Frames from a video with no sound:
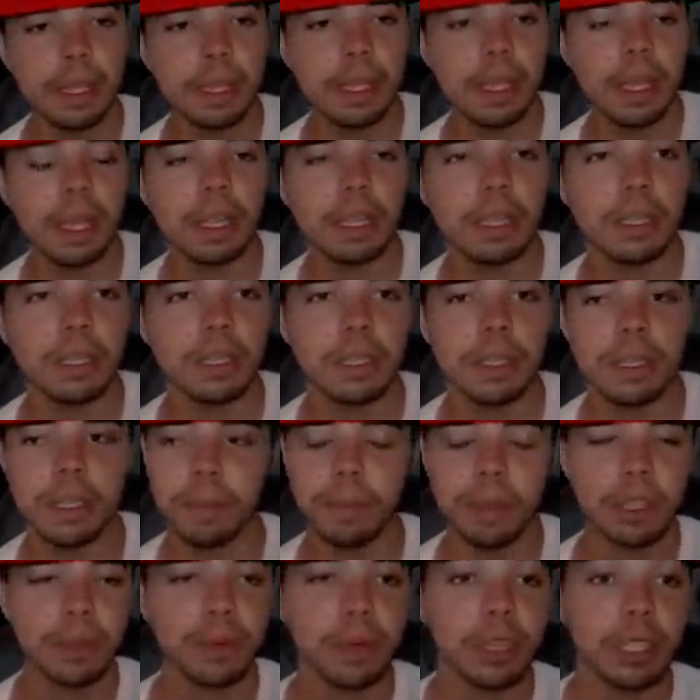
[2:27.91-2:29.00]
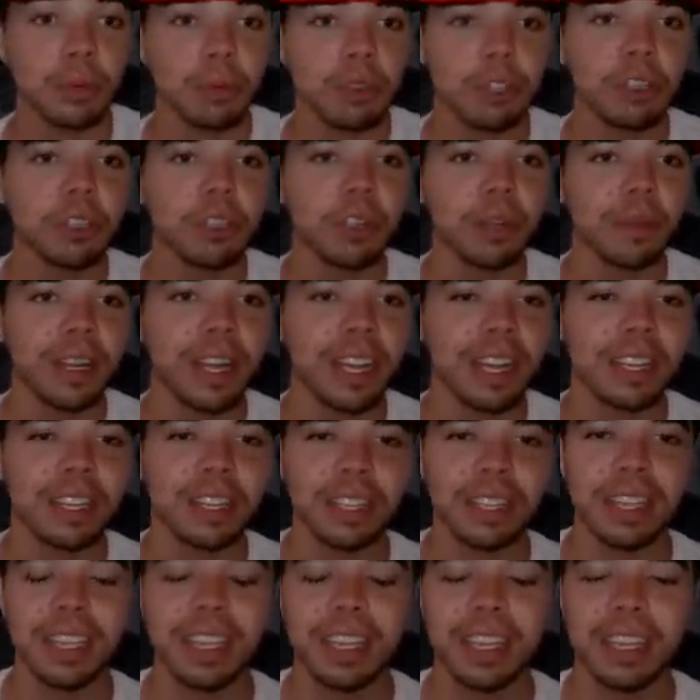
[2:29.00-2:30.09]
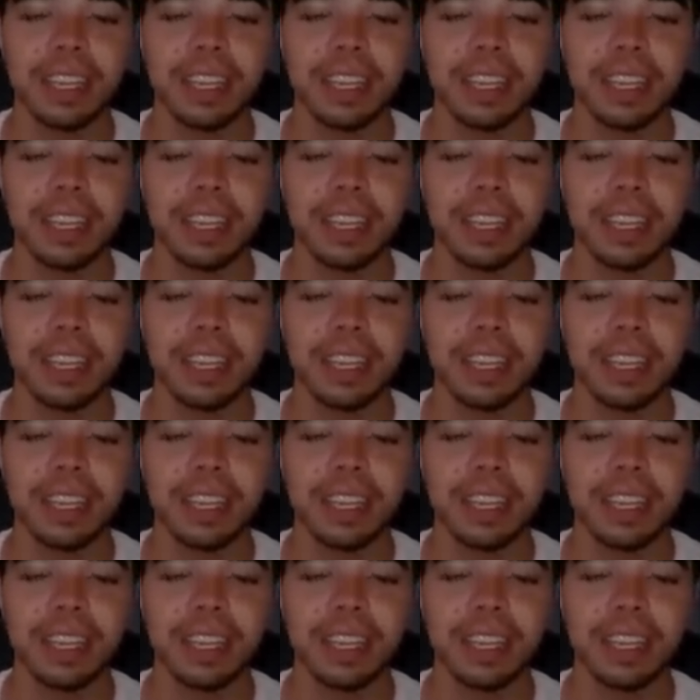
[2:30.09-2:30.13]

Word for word: That is, that must be Swiss German, actually.